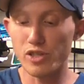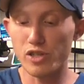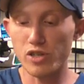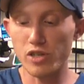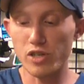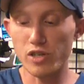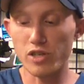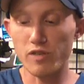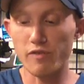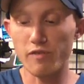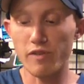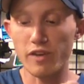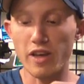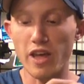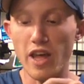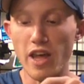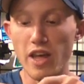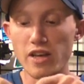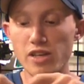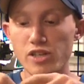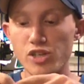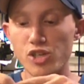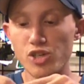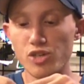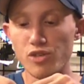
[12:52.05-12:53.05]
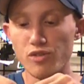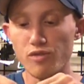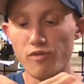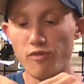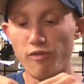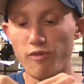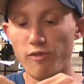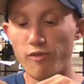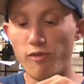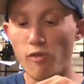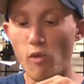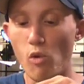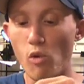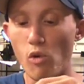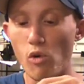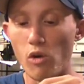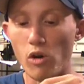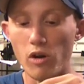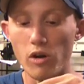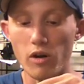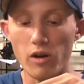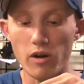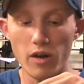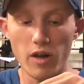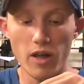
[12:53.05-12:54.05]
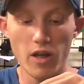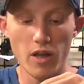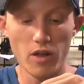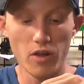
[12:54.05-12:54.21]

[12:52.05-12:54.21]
justification for